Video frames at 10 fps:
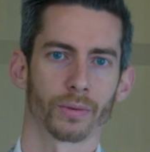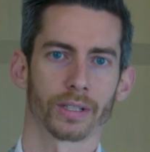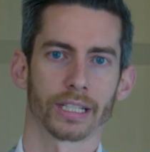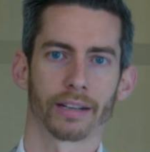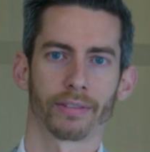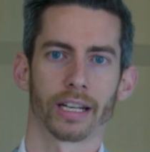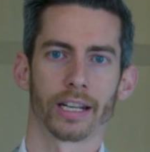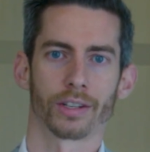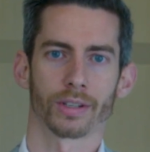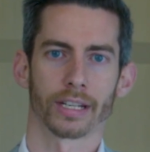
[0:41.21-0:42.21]
with significant
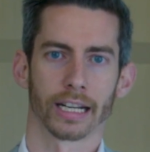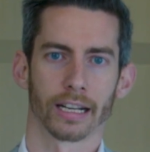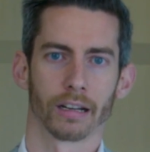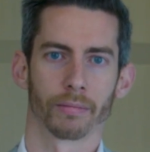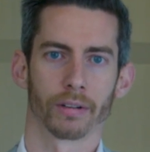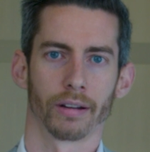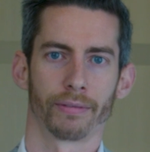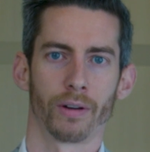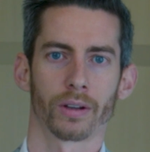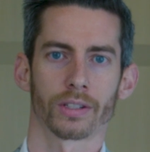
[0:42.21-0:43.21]
interest income, a
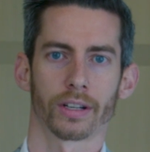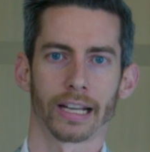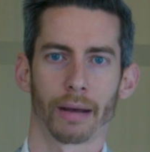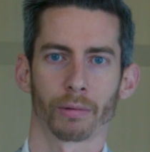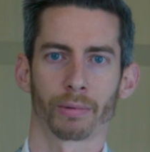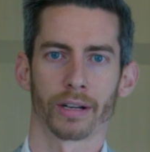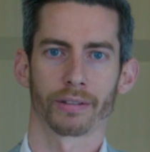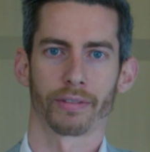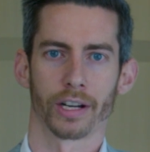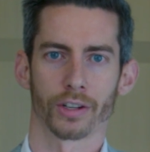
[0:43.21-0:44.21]
focus on capital
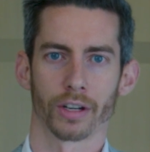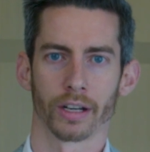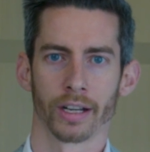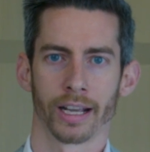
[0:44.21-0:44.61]
preservation,